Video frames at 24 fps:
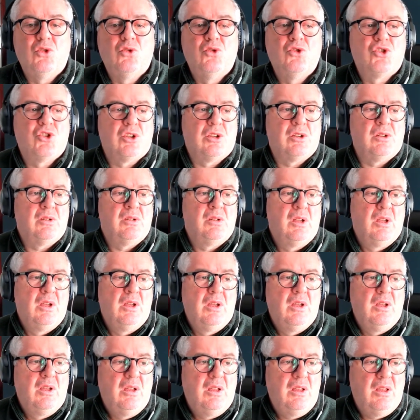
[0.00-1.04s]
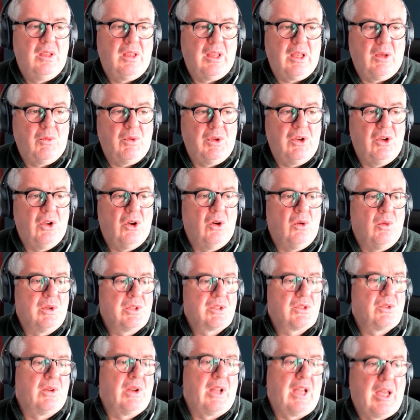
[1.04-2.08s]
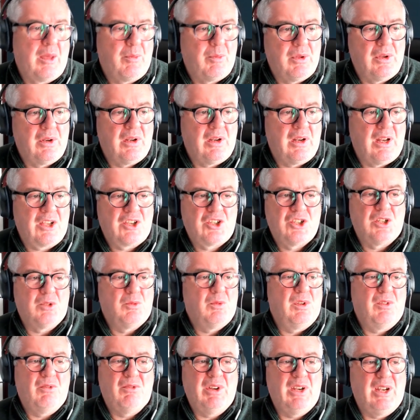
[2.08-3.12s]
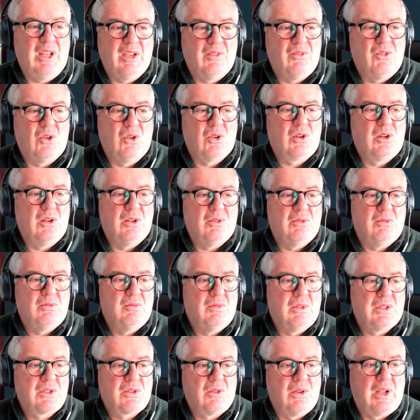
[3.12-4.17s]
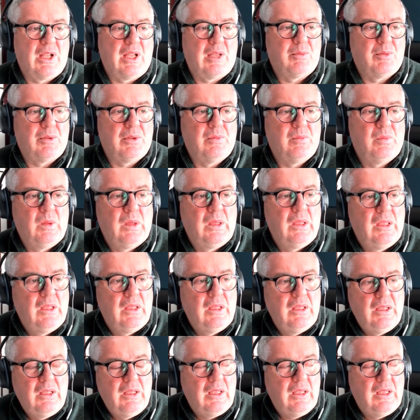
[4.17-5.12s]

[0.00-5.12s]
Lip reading: delusion that we know what's going to happen, and actually we really have no clue what's going to happen.